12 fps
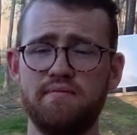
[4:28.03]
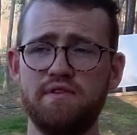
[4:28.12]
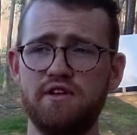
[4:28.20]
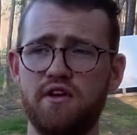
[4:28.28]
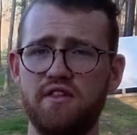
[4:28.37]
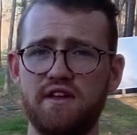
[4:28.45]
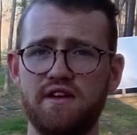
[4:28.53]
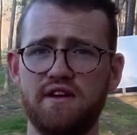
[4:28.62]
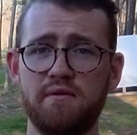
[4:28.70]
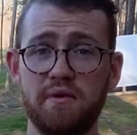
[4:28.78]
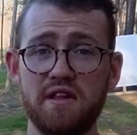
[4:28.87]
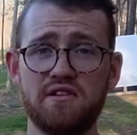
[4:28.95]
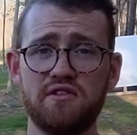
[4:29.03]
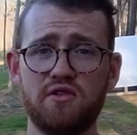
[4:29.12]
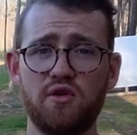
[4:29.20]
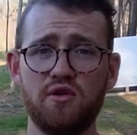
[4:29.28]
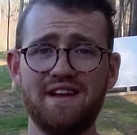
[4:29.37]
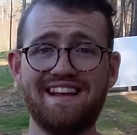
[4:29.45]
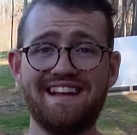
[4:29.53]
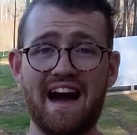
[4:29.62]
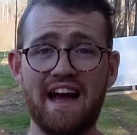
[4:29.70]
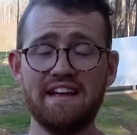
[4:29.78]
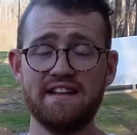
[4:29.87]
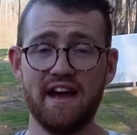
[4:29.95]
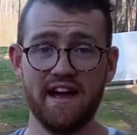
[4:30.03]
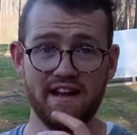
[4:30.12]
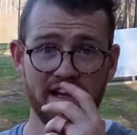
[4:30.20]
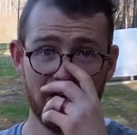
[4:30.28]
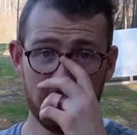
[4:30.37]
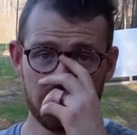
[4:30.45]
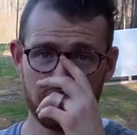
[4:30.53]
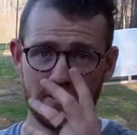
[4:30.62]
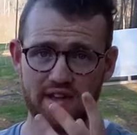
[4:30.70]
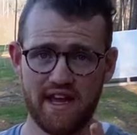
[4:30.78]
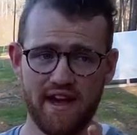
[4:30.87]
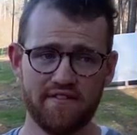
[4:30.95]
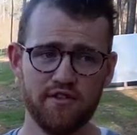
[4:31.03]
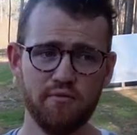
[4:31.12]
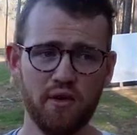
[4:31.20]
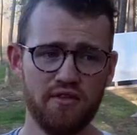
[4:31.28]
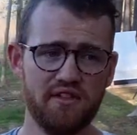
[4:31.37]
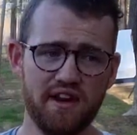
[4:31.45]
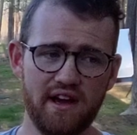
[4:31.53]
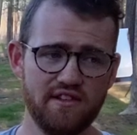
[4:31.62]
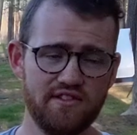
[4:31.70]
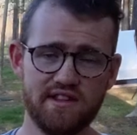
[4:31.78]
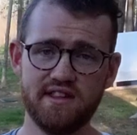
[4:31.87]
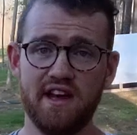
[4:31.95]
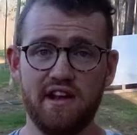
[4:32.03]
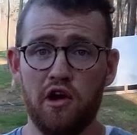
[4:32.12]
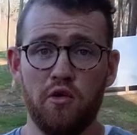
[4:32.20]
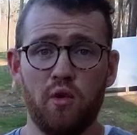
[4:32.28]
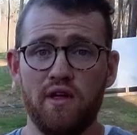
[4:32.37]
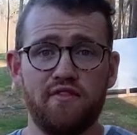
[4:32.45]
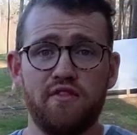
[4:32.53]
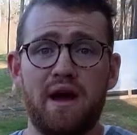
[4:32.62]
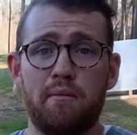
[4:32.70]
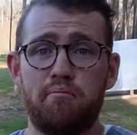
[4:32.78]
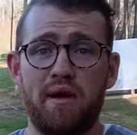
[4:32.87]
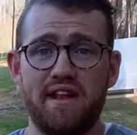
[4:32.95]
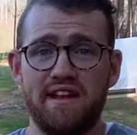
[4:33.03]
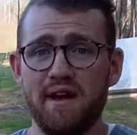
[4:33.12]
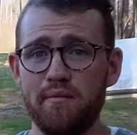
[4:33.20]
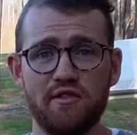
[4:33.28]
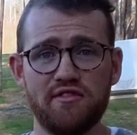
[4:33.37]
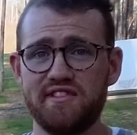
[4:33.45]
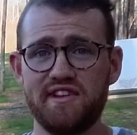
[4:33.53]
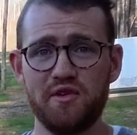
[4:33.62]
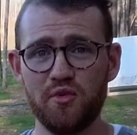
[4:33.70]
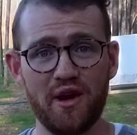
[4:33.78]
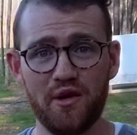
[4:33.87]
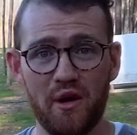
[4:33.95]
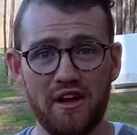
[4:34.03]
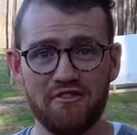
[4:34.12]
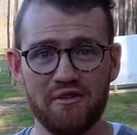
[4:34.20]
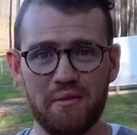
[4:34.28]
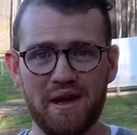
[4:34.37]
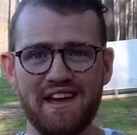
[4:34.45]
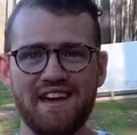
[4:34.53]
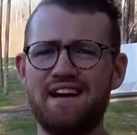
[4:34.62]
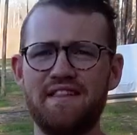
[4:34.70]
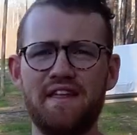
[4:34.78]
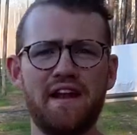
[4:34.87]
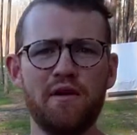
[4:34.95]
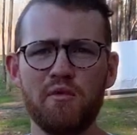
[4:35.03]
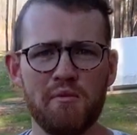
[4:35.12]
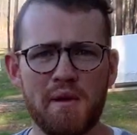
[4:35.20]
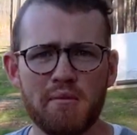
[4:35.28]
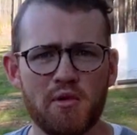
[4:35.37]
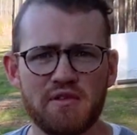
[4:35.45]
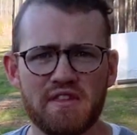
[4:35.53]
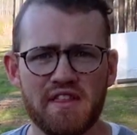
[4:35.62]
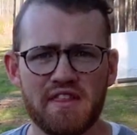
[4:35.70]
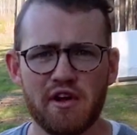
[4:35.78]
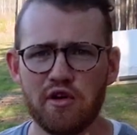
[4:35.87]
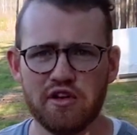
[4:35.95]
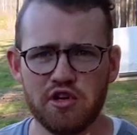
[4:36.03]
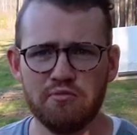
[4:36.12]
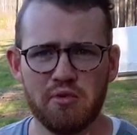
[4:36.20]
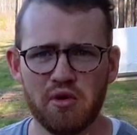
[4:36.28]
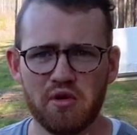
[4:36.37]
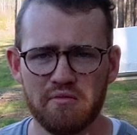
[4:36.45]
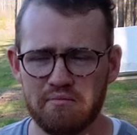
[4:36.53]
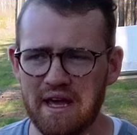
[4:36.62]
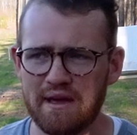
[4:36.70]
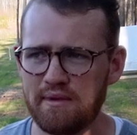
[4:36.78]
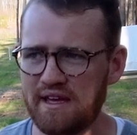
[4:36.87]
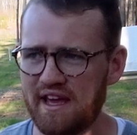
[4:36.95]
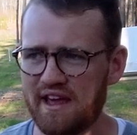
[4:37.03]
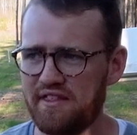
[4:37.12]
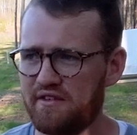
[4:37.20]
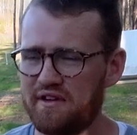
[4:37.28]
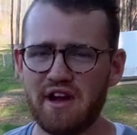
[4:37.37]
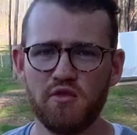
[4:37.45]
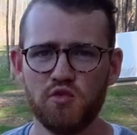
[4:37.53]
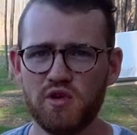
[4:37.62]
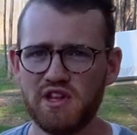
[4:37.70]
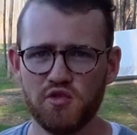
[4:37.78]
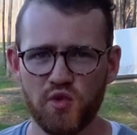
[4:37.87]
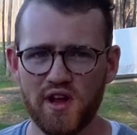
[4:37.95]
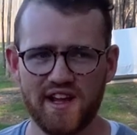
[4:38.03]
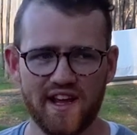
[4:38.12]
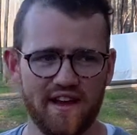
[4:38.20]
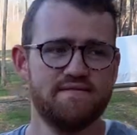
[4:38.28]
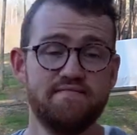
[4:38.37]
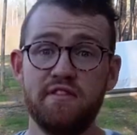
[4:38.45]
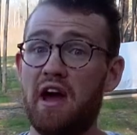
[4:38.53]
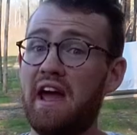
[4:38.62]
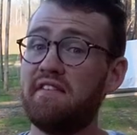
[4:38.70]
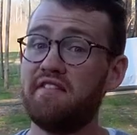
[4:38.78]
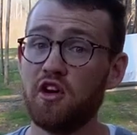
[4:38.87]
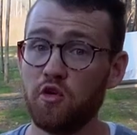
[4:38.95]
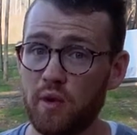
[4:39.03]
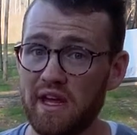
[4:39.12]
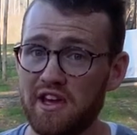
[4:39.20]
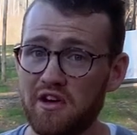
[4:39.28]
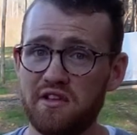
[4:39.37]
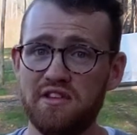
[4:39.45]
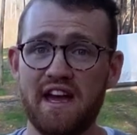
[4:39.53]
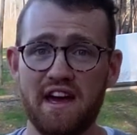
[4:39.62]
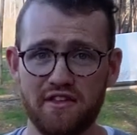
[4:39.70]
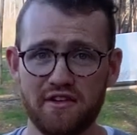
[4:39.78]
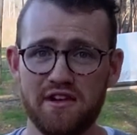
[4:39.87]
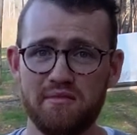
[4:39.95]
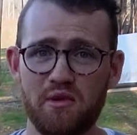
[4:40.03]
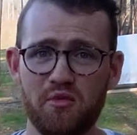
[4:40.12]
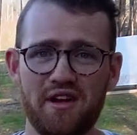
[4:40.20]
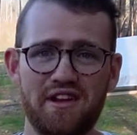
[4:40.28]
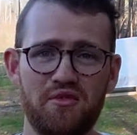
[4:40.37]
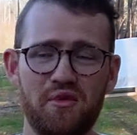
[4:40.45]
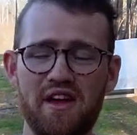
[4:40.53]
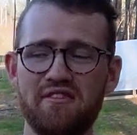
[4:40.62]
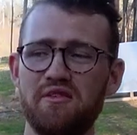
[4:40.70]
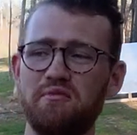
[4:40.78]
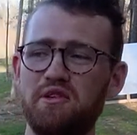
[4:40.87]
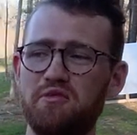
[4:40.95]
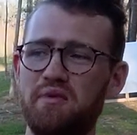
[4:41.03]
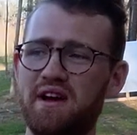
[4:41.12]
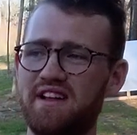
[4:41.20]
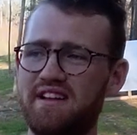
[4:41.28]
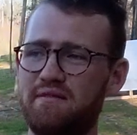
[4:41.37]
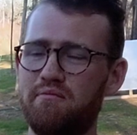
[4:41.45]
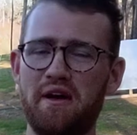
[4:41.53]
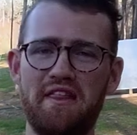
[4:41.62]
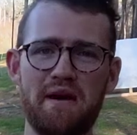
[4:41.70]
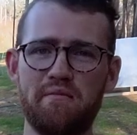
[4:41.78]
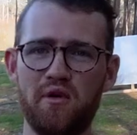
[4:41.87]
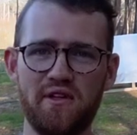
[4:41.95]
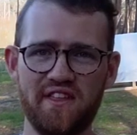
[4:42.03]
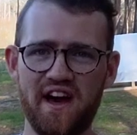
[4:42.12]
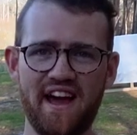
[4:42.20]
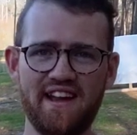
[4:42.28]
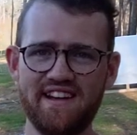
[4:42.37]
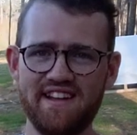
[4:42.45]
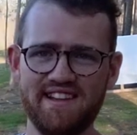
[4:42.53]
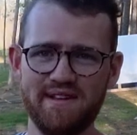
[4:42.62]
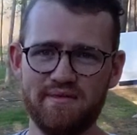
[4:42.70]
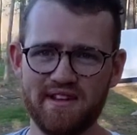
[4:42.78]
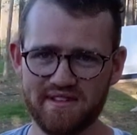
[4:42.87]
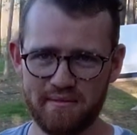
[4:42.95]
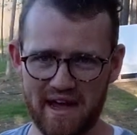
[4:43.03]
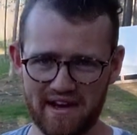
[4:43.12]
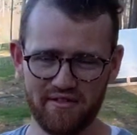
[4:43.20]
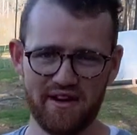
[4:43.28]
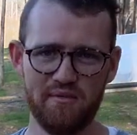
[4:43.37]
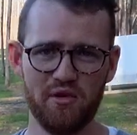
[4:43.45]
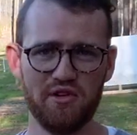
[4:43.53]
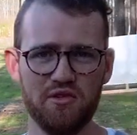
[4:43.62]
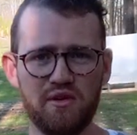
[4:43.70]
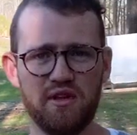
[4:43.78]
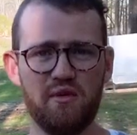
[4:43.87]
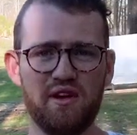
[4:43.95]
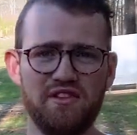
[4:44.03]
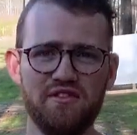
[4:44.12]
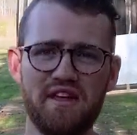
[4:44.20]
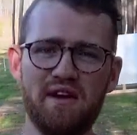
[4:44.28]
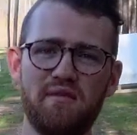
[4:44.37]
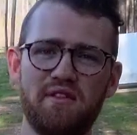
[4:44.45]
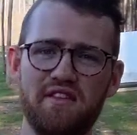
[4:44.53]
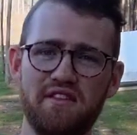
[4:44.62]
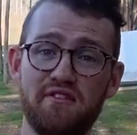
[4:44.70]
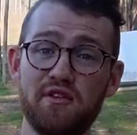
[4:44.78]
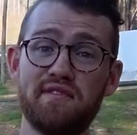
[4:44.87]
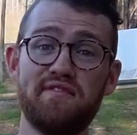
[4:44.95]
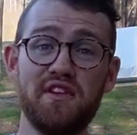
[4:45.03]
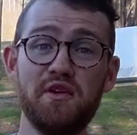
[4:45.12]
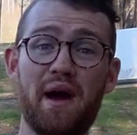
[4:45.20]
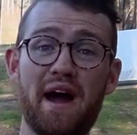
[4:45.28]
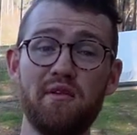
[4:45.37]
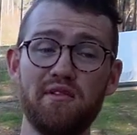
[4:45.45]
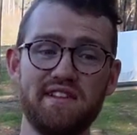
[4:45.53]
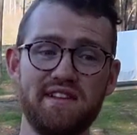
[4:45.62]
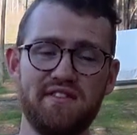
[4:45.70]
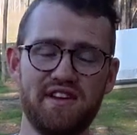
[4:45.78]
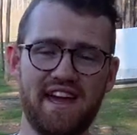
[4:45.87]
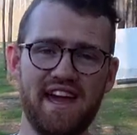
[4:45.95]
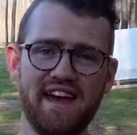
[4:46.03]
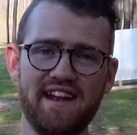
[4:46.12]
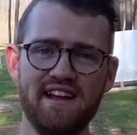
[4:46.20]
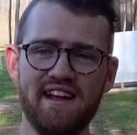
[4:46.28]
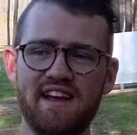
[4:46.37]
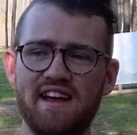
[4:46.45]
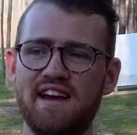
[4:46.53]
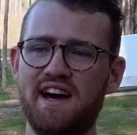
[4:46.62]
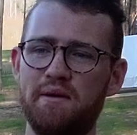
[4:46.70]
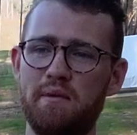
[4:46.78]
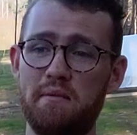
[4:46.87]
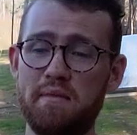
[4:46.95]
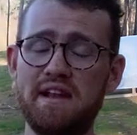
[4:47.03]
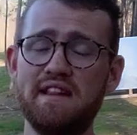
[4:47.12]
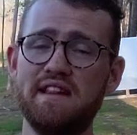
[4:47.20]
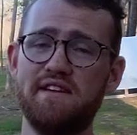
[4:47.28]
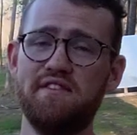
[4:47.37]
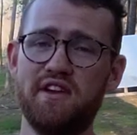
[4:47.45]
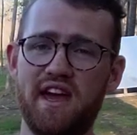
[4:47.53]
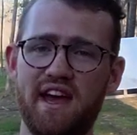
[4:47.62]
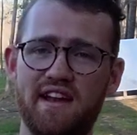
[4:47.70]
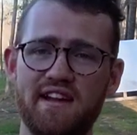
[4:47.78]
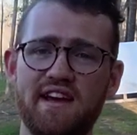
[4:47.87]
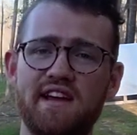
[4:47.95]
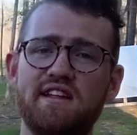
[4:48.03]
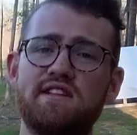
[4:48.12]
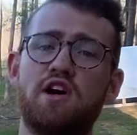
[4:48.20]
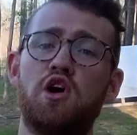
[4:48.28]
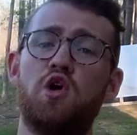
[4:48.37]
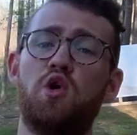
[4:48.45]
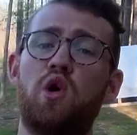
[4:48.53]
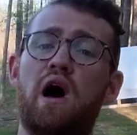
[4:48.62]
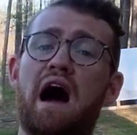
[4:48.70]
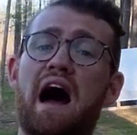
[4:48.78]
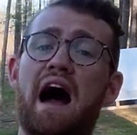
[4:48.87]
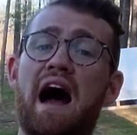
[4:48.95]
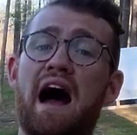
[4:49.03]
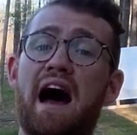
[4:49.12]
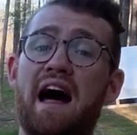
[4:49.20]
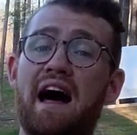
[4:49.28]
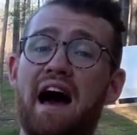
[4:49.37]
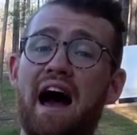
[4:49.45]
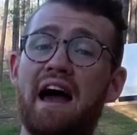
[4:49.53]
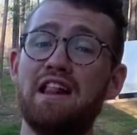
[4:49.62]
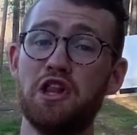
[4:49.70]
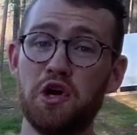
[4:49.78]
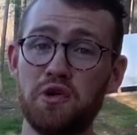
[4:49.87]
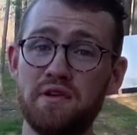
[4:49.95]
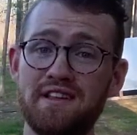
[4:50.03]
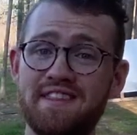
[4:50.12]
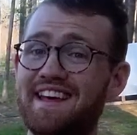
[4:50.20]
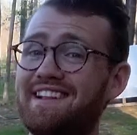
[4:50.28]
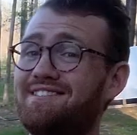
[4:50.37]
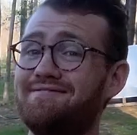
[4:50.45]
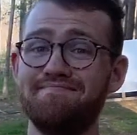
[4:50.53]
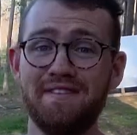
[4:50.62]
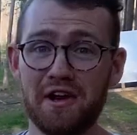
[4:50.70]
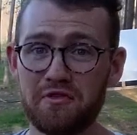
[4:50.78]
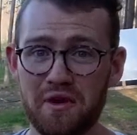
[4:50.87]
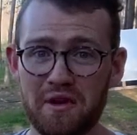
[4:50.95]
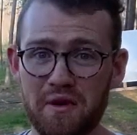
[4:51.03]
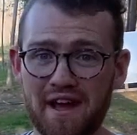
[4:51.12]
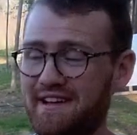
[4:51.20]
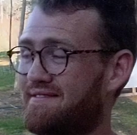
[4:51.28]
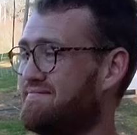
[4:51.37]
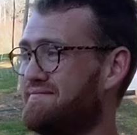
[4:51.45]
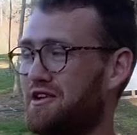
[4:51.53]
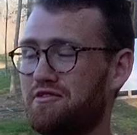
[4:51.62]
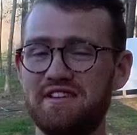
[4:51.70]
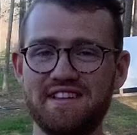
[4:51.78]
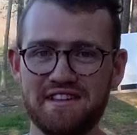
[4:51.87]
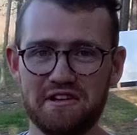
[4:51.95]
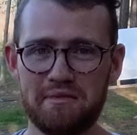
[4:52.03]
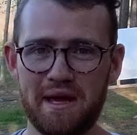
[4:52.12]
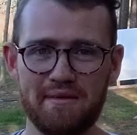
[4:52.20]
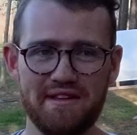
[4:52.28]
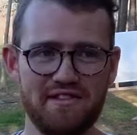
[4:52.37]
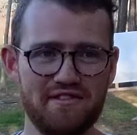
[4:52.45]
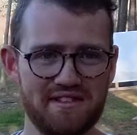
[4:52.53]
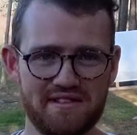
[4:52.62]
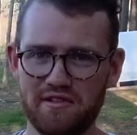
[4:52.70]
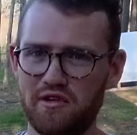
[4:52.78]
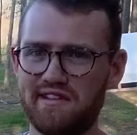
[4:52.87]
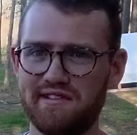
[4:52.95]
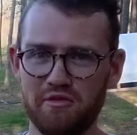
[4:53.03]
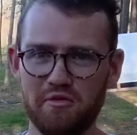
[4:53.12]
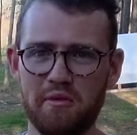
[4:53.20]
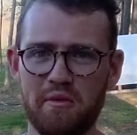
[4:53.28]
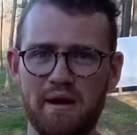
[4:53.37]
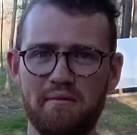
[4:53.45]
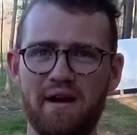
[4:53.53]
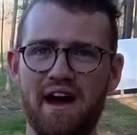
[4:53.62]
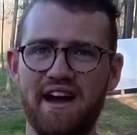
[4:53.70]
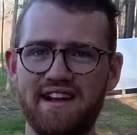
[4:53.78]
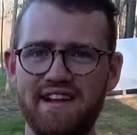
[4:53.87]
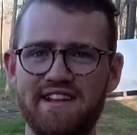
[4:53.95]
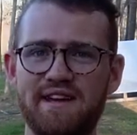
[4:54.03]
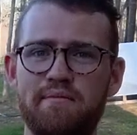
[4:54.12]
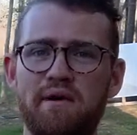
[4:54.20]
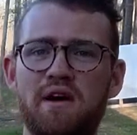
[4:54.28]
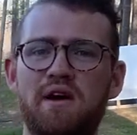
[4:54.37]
you know, the umbilical cord in iodine shortly after birth. And I just thought, oh, well, if they're not pinned up, they're just going to run away from me. Then I remembered that they're a newborn baby and they're not really running. Now, hey, if they're a week old, yeah, they're going to be running away from you. But by that point, the iodine dip doesn't matter anymore. You really want to do that within the first few hours if you can, immediately if you can. So I learned that they don't run away. They're just little babies. You just swoop them up, iodine dip,